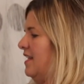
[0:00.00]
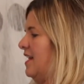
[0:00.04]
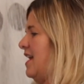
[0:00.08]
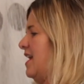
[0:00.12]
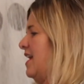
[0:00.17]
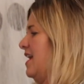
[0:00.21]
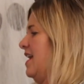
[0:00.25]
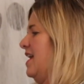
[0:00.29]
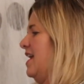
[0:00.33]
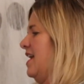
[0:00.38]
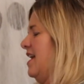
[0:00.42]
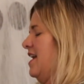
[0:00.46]

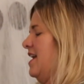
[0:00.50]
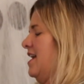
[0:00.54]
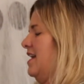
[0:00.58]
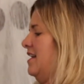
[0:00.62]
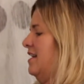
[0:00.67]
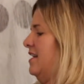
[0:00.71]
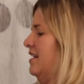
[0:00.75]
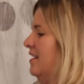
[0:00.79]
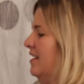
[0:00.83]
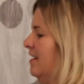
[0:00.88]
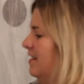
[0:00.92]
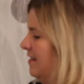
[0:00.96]

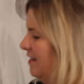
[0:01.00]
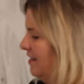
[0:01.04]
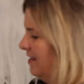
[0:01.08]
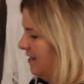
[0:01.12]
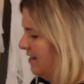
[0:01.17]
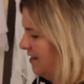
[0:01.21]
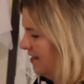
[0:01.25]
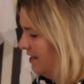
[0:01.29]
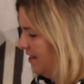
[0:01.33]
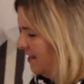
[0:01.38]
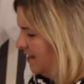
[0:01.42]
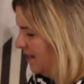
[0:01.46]
and
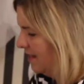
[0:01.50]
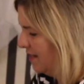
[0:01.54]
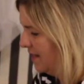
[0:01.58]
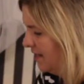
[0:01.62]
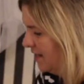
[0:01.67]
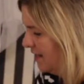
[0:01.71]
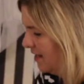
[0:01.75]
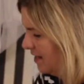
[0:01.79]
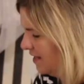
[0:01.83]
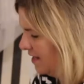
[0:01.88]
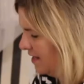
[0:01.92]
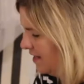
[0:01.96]

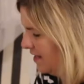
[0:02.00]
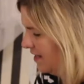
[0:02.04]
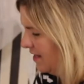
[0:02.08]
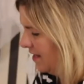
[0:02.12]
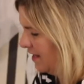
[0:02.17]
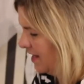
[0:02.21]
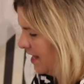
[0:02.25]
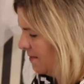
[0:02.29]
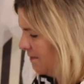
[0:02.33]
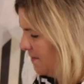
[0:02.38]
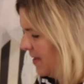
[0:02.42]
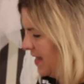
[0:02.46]

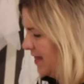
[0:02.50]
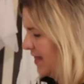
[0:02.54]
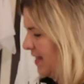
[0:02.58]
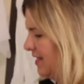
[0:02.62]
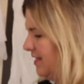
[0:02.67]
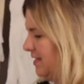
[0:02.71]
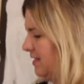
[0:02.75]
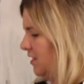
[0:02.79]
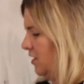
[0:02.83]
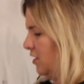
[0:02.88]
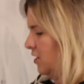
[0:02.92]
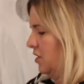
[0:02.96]
they make
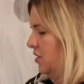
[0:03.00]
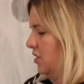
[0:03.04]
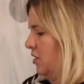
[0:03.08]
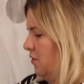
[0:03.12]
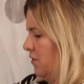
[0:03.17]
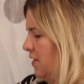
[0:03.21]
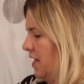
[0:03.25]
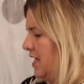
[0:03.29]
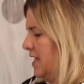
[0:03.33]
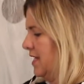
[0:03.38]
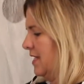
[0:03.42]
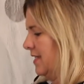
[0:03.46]
this look
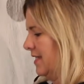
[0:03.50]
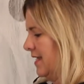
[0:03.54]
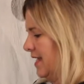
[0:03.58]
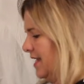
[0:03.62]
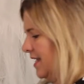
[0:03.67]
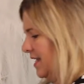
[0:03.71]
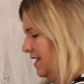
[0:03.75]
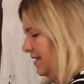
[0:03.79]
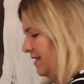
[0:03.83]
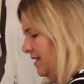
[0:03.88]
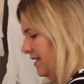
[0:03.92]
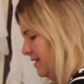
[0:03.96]
so
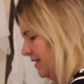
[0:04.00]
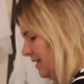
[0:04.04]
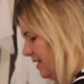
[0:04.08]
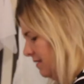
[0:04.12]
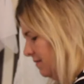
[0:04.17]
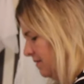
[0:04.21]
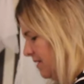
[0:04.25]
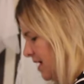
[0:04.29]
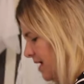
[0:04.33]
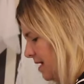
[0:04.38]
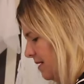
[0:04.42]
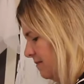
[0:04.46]
easy, and then
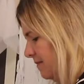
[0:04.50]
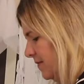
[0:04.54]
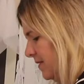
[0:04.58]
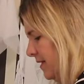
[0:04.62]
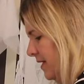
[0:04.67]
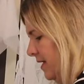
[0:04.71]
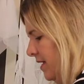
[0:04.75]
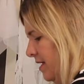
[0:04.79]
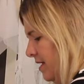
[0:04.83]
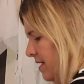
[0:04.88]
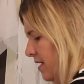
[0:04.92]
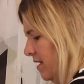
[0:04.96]

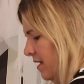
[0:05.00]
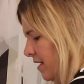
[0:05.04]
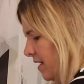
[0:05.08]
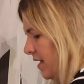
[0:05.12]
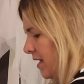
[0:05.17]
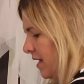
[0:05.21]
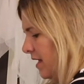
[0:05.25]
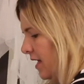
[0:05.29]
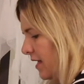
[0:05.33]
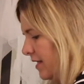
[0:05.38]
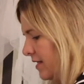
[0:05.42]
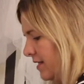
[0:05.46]
sometimes
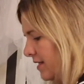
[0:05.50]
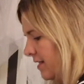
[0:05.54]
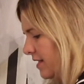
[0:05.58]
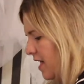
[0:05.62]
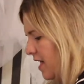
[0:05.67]
it's